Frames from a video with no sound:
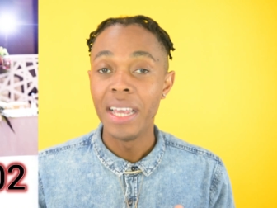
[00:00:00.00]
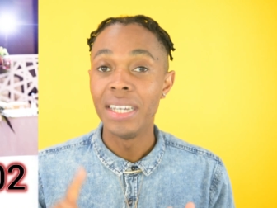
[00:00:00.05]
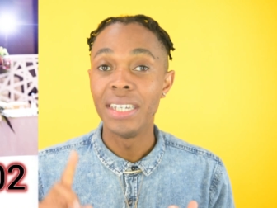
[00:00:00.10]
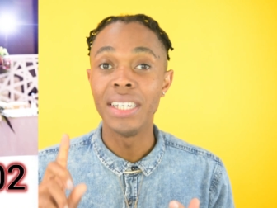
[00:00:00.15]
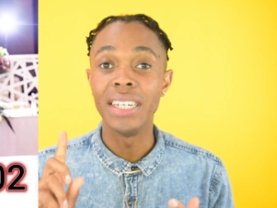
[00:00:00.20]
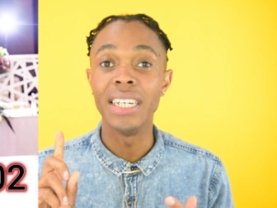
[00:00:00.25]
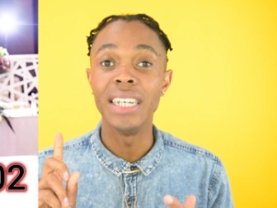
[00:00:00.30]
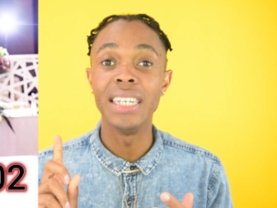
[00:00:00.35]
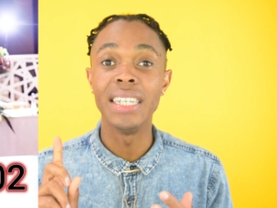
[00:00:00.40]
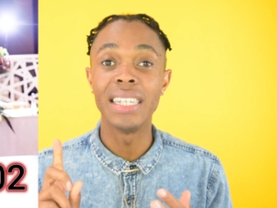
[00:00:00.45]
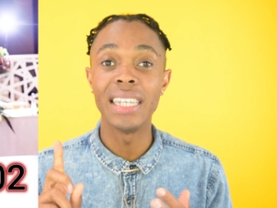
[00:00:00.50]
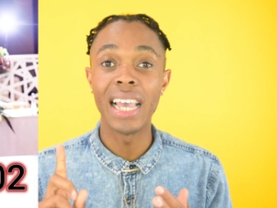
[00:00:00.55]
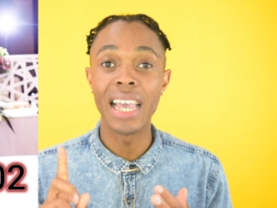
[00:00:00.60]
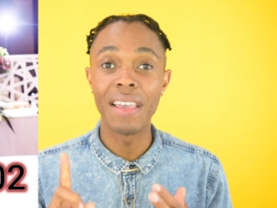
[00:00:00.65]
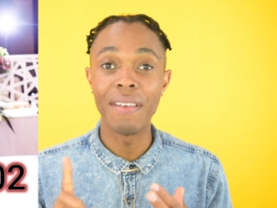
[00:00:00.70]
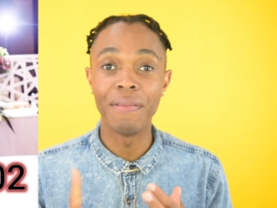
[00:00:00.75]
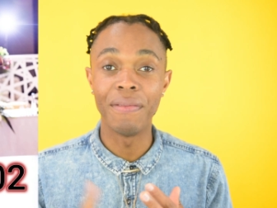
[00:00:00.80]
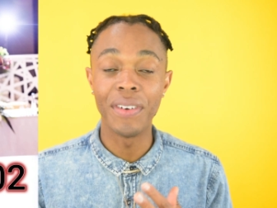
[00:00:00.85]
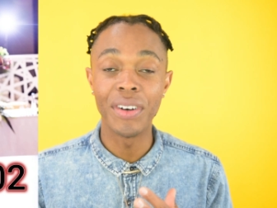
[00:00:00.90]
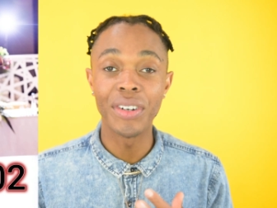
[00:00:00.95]
She is
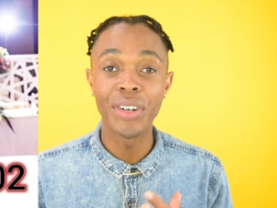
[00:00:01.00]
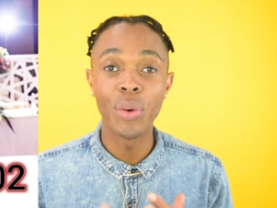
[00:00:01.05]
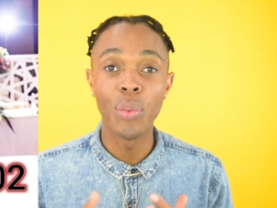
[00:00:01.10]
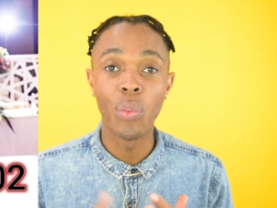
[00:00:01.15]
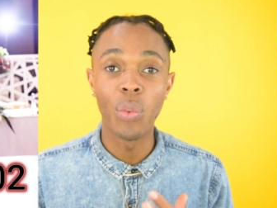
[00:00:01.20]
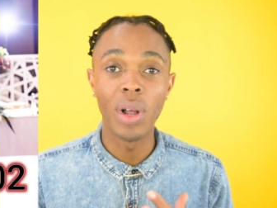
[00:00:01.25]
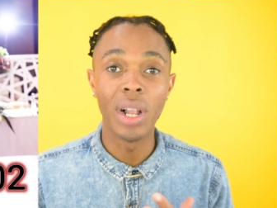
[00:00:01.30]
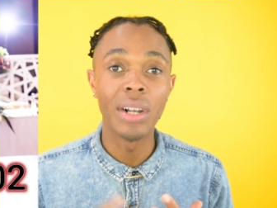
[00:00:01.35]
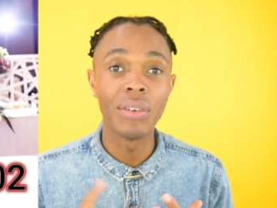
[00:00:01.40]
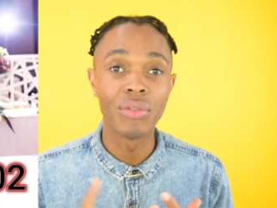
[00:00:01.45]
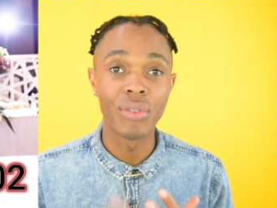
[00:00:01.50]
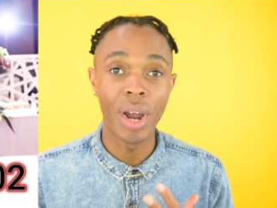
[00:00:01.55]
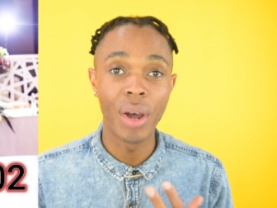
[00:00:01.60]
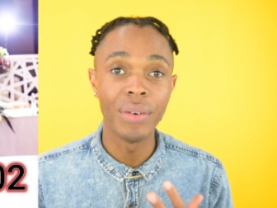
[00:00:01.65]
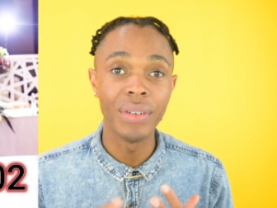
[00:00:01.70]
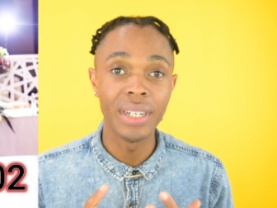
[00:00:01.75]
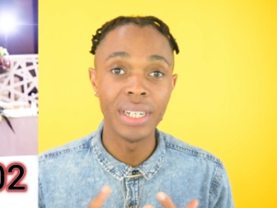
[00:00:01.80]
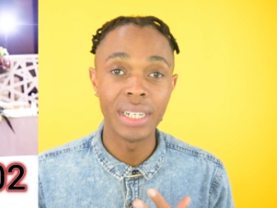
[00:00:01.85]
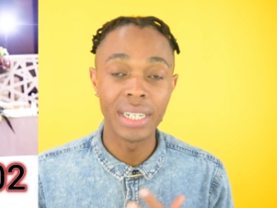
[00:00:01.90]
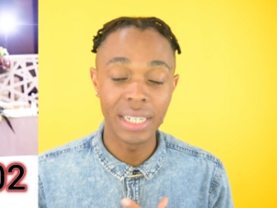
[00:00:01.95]
a very
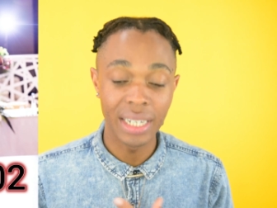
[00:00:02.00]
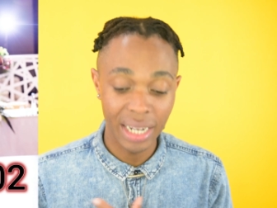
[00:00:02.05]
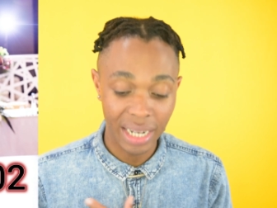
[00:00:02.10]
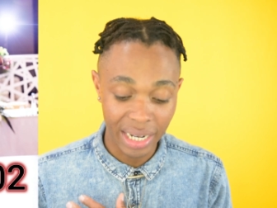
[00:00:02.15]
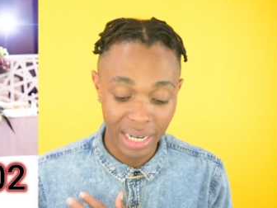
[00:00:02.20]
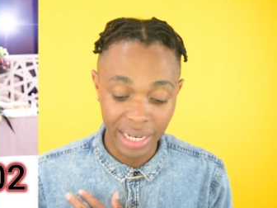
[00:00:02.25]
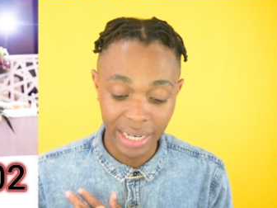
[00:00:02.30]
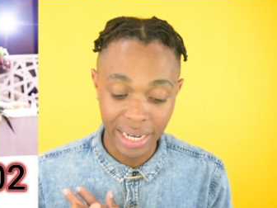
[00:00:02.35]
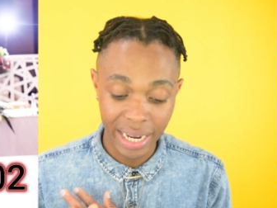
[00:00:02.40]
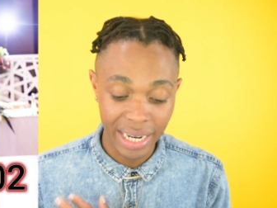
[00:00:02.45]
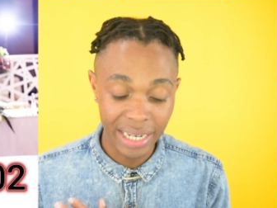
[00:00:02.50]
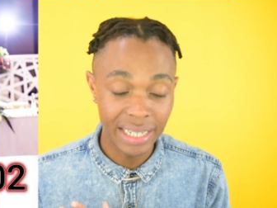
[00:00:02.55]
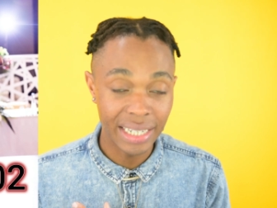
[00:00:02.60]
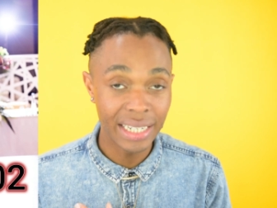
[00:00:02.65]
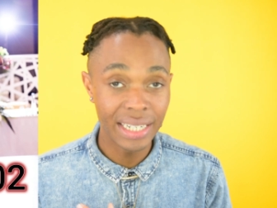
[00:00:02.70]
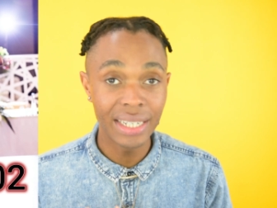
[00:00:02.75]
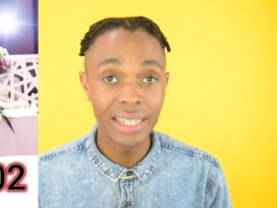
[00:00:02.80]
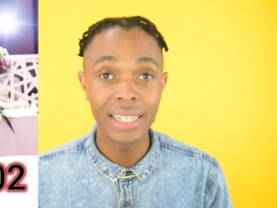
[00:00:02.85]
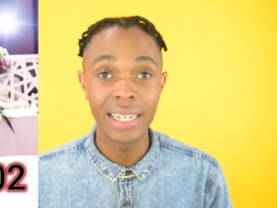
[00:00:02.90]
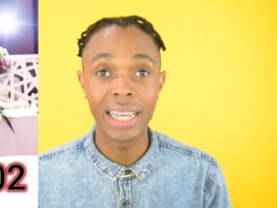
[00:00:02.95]
well-rounded
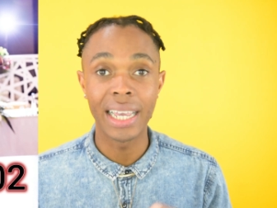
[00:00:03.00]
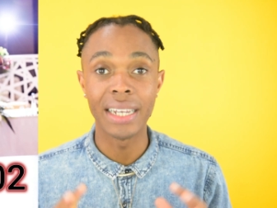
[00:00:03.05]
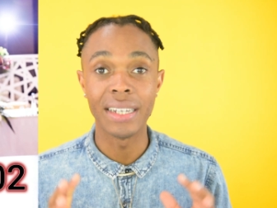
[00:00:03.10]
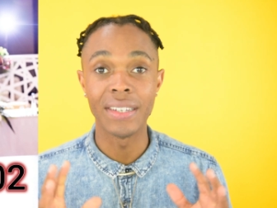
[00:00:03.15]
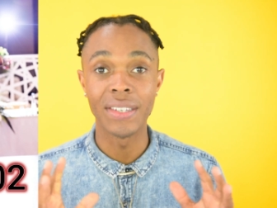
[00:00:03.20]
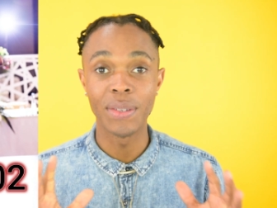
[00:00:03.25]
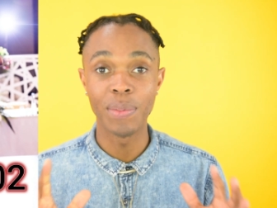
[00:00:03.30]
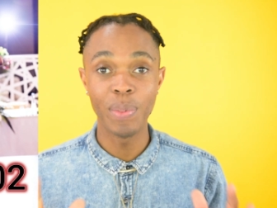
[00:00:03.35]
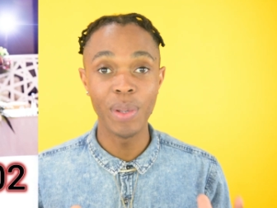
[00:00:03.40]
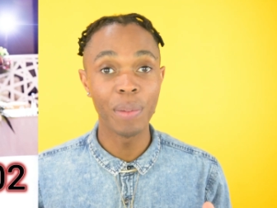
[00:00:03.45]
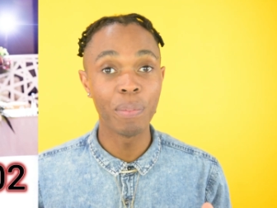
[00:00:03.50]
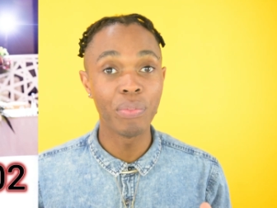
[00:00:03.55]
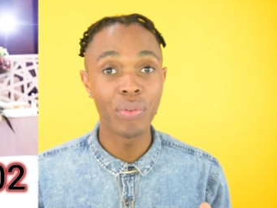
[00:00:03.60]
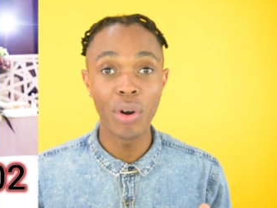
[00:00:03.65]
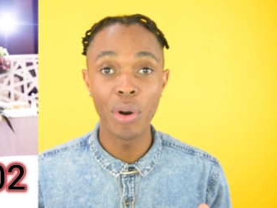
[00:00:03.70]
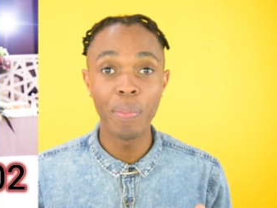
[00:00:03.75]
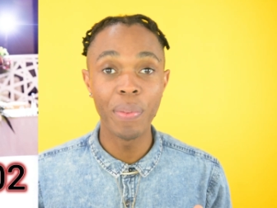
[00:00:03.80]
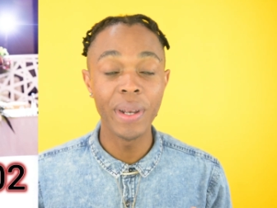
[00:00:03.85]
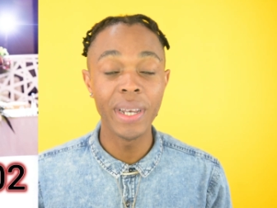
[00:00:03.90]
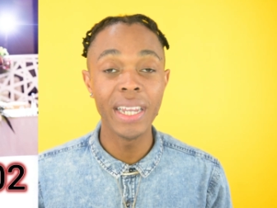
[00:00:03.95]
lady. She can speak
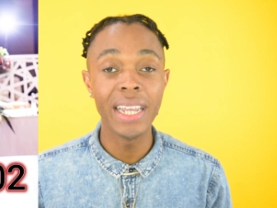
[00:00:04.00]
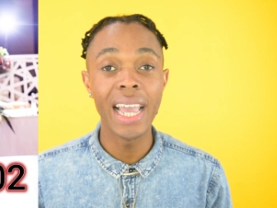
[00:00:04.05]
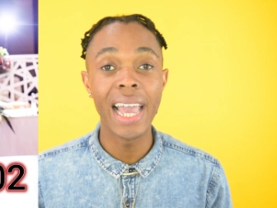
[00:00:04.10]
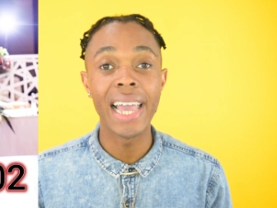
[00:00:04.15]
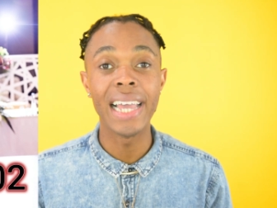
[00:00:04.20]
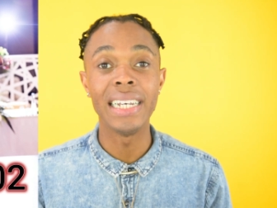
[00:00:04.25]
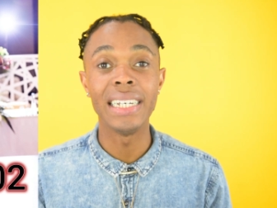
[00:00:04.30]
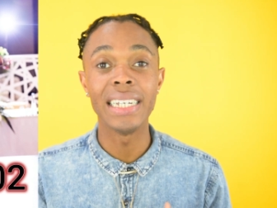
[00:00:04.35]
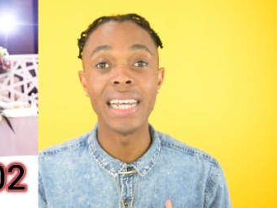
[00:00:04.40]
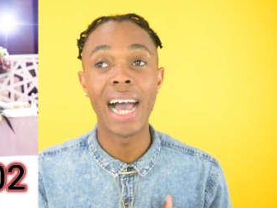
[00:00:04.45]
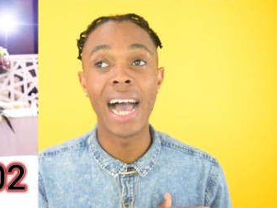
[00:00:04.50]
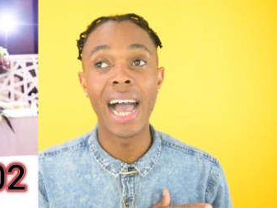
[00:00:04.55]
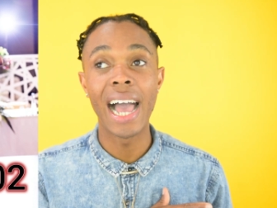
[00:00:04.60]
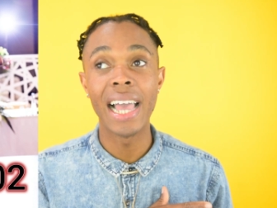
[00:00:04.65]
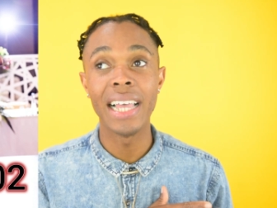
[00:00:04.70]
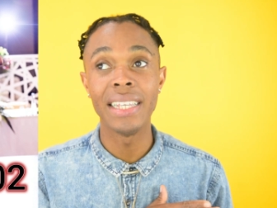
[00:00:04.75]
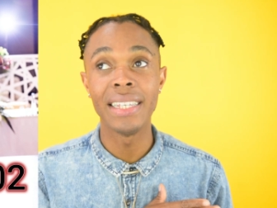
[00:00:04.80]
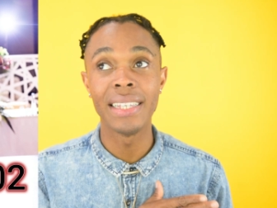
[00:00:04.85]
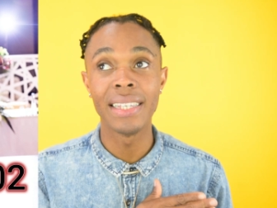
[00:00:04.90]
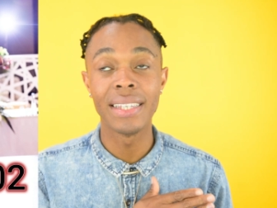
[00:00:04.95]
properly, and
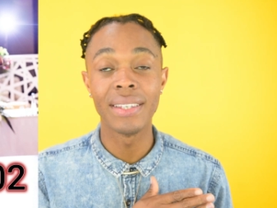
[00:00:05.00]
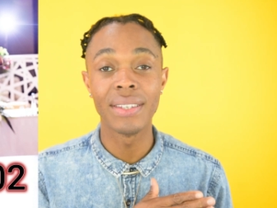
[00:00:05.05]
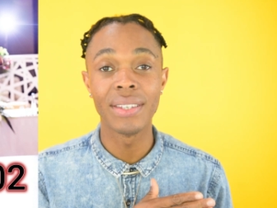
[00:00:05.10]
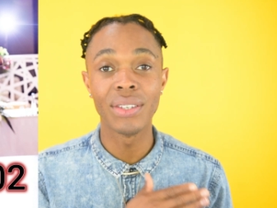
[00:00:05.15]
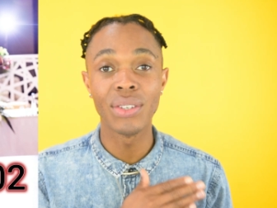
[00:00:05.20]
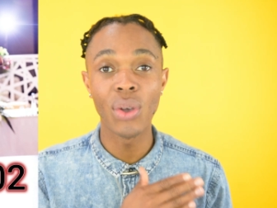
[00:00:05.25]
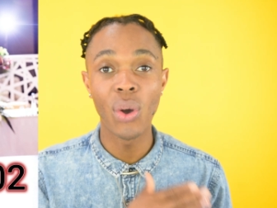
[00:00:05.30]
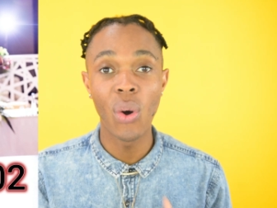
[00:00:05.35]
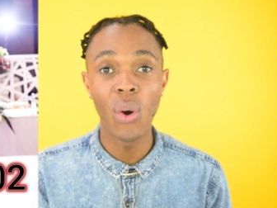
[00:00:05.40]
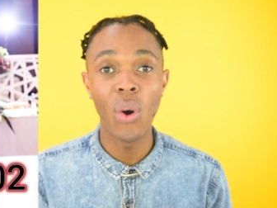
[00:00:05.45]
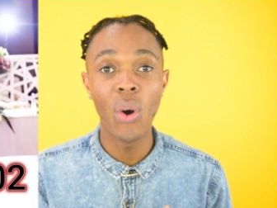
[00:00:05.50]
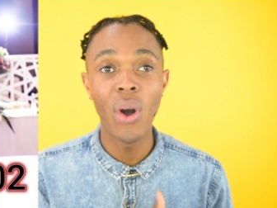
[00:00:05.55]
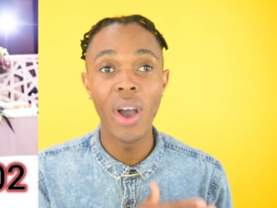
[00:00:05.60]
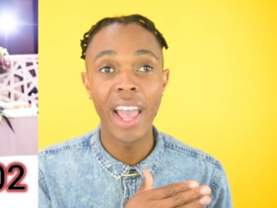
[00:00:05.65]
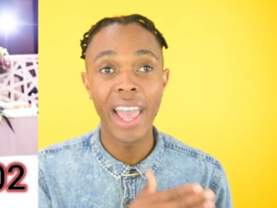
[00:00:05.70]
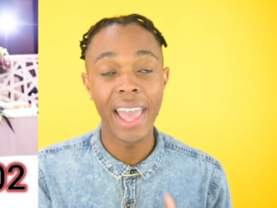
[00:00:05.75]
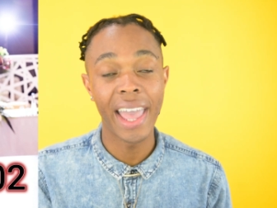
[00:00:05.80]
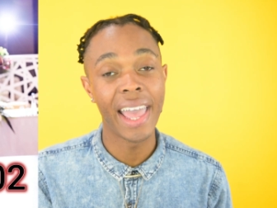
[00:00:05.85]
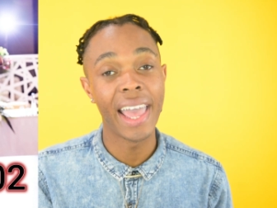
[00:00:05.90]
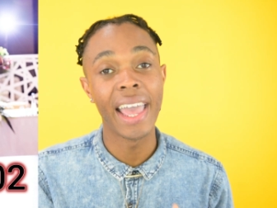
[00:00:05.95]
I saw
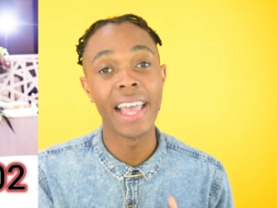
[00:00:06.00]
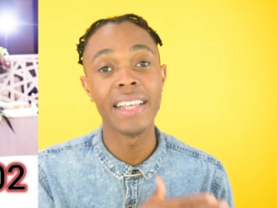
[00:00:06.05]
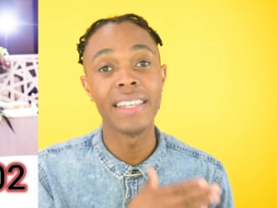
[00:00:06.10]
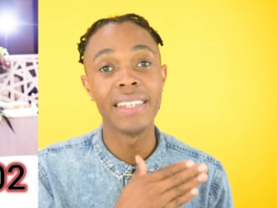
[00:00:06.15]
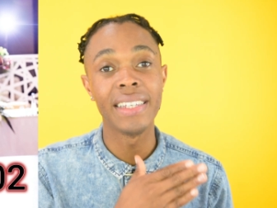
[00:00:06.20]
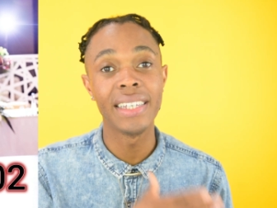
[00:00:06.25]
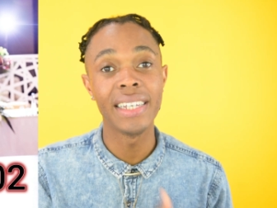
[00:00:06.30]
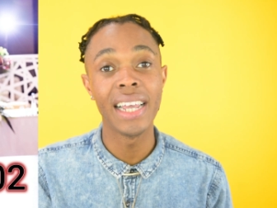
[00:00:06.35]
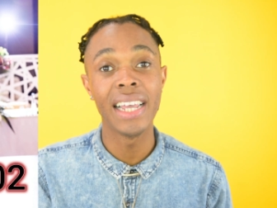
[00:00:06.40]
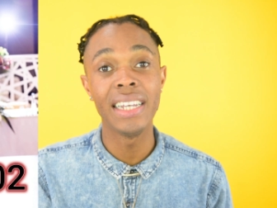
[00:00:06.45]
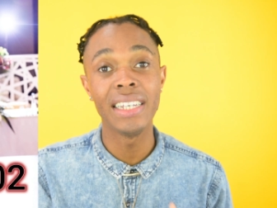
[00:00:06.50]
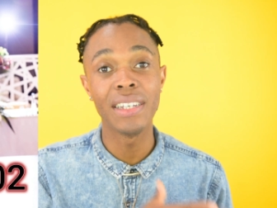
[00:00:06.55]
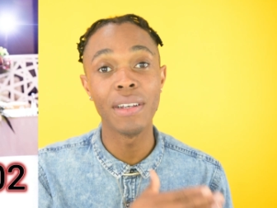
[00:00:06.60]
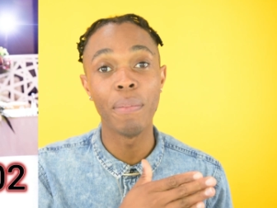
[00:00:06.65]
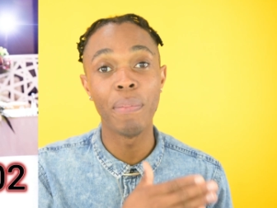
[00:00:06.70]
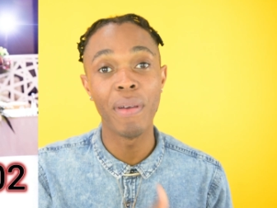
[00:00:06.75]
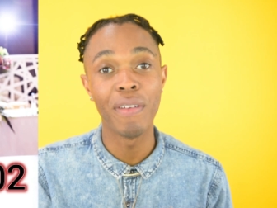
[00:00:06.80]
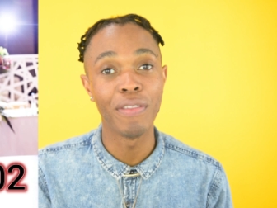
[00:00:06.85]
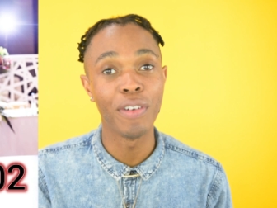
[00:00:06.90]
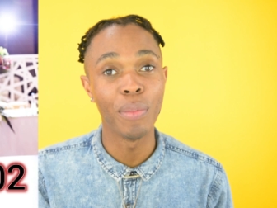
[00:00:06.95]
her stage
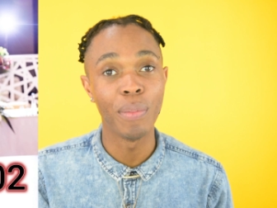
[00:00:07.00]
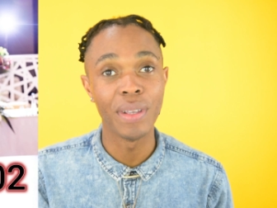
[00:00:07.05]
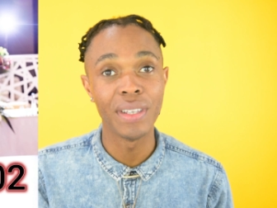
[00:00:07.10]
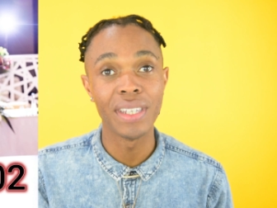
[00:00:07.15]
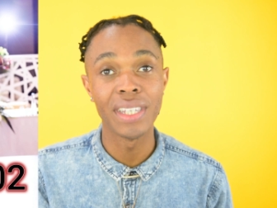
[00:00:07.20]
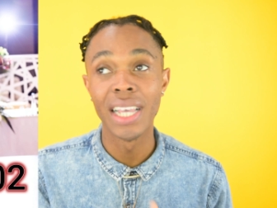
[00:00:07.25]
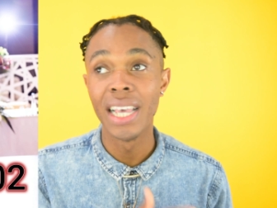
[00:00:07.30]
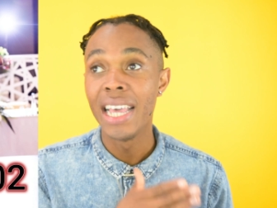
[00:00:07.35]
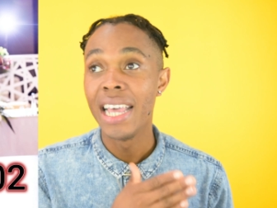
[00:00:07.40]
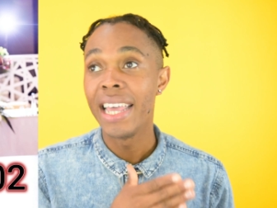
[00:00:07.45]
performance.